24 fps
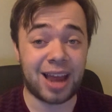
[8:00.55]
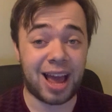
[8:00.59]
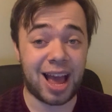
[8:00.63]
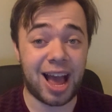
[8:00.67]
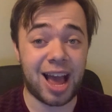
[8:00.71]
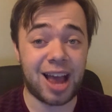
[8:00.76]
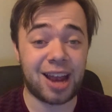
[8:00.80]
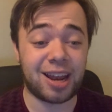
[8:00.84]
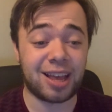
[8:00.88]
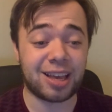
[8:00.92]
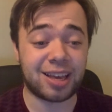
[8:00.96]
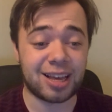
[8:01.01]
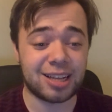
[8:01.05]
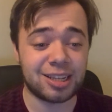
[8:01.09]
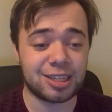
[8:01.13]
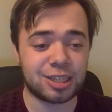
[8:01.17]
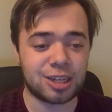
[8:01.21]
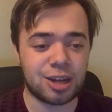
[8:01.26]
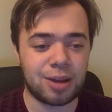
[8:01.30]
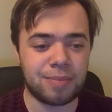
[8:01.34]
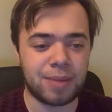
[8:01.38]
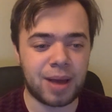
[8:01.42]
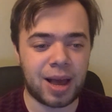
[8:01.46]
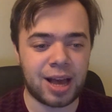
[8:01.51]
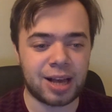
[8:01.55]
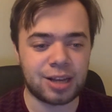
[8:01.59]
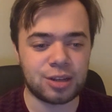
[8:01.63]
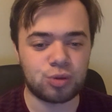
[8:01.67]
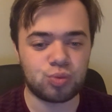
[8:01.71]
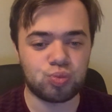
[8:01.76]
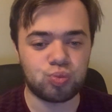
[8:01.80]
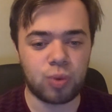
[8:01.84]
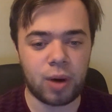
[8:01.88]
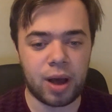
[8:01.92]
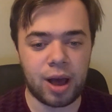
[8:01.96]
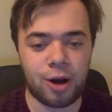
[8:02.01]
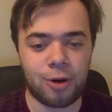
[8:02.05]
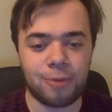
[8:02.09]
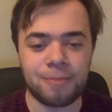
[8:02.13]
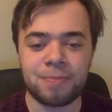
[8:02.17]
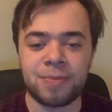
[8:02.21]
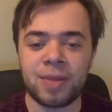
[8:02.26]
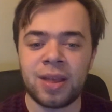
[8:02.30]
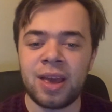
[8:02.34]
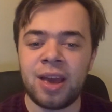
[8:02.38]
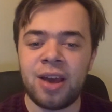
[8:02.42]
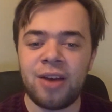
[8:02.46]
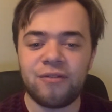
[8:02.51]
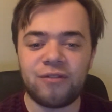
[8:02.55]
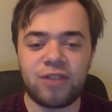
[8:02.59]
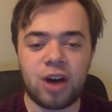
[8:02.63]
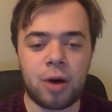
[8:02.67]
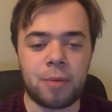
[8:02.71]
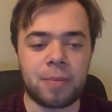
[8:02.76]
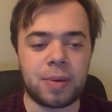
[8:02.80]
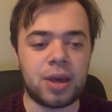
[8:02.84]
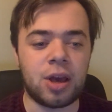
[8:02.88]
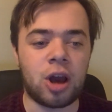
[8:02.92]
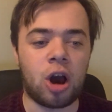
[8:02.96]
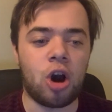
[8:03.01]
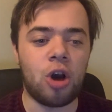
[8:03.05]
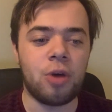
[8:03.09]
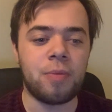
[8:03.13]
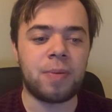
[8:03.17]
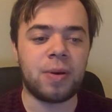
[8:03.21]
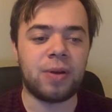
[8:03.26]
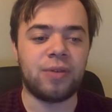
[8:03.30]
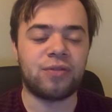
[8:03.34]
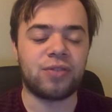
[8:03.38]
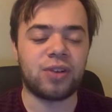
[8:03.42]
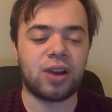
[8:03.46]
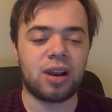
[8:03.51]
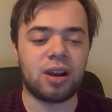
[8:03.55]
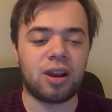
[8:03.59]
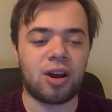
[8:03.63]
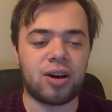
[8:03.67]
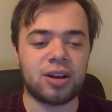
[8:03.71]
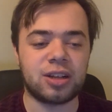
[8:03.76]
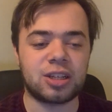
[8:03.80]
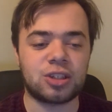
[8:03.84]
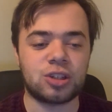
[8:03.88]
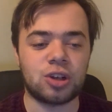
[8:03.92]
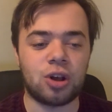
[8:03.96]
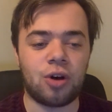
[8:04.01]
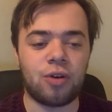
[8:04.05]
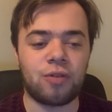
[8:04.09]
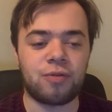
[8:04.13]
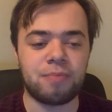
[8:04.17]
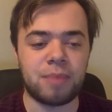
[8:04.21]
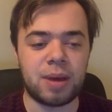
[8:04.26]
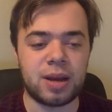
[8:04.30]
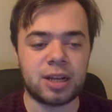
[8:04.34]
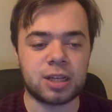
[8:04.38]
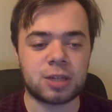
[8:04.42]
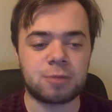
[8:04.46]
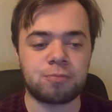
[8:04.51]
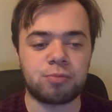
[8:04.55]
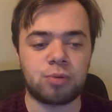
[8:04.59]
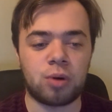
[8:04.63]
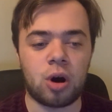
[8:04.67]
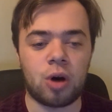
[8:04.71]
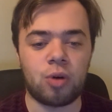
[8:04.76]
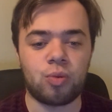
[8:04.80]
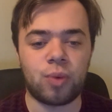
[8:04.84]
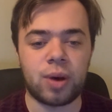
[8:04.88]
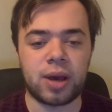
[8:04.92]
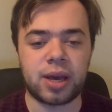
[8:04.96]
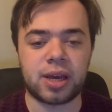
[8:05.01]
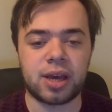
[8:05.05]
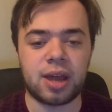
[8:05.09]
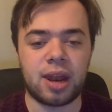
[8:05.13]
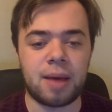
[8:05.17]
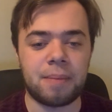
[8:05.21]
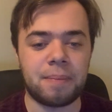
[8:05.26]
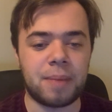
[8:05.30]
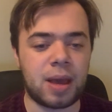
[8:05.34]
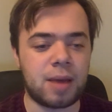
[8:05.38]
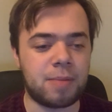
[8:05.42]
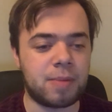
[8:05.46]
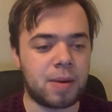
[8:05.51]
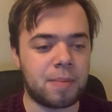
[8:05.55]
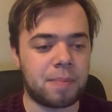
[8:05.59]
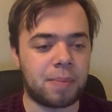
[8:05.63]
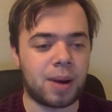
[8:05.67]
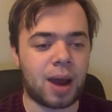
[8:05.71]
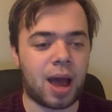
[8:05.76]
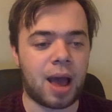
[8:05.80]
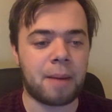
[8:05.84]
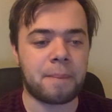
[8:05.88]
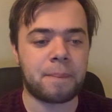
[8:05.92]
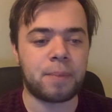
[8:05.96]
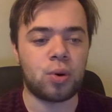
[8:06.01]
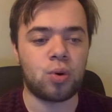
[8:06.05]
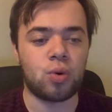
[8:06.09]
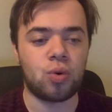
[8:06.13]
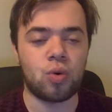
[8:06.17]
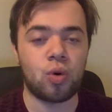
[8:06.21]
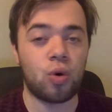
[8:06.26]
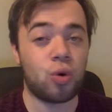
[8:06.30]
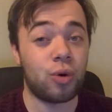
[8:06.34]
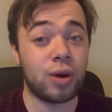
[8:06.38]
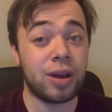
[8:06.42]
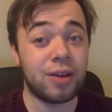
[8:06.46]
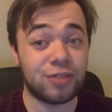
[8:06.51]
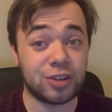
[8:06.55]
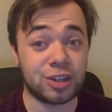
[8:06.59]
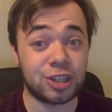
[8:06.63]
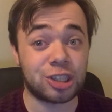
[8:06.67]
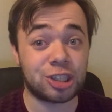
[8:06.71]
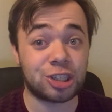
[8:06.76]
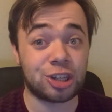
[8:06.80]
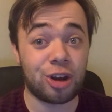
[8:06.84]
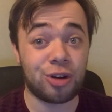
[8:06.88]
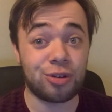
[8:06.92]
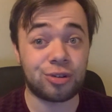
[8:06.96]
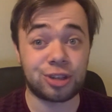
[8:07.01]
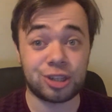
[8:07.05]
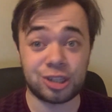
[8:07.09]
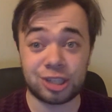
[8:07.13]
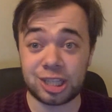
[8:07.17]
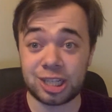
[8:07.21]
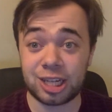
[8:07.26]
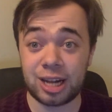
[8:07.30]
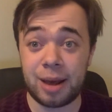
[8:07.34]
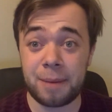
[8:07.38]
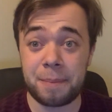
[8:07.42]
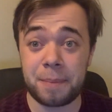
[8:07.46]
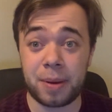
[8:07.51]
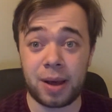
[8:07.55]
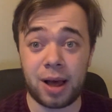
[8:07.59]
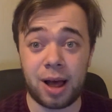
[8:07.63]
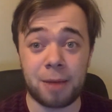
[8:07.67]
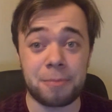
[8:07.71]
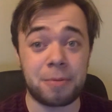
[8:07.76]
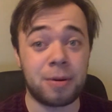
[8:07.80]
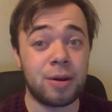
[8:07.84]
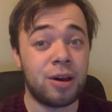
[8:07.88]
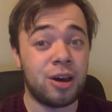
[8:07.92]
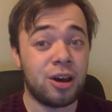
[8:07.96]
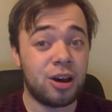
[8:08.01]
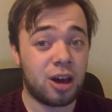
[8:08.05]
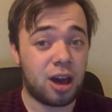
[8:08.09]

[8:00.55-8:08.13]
hand against them as well. They'll be hoping for the likes of Middlesbrough, Wigan, and maybe Blackpool, or even Stoke to slip up.